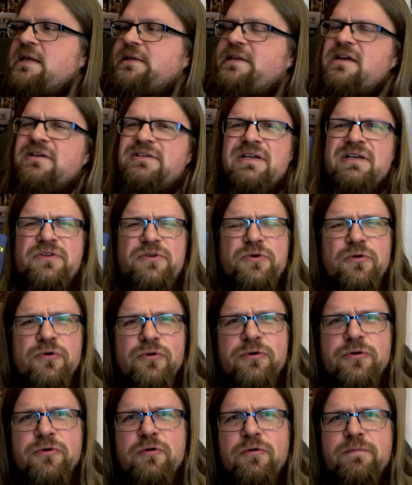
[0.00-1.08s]
There's
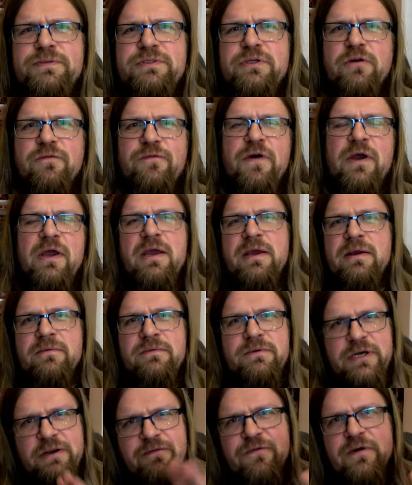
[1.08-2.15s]
two groups of
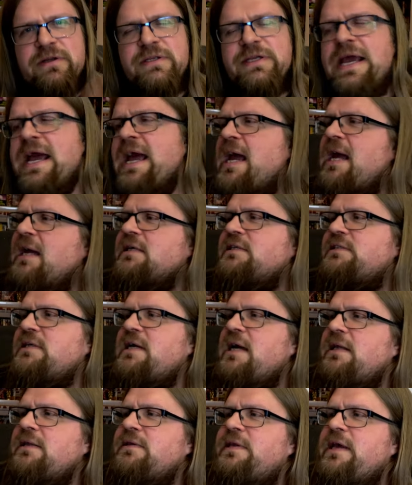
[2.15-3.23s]
different gangs,
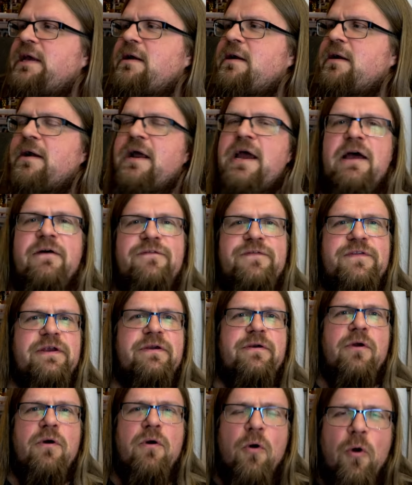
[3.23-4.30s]
and they are
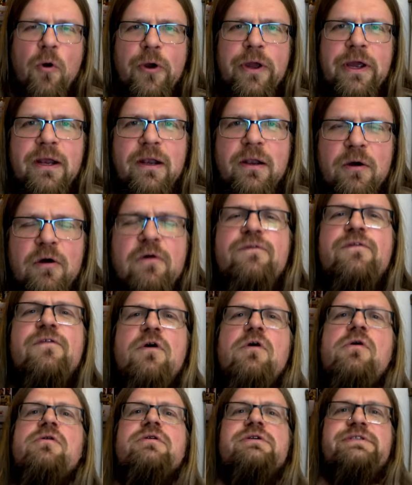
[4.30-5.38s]
after oil. Of
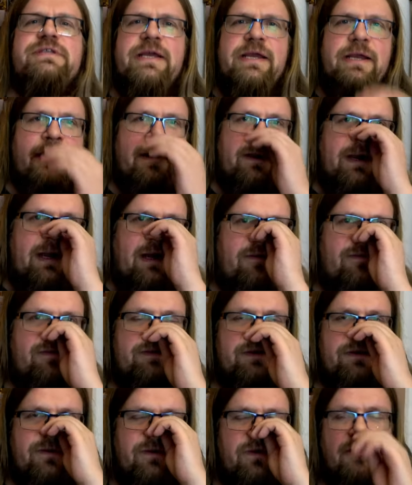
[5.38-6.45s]
course they are
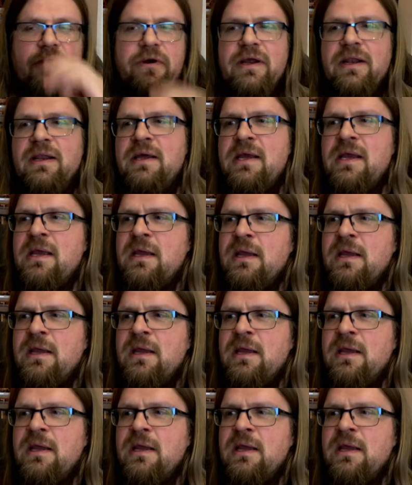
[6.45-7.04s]
after oil.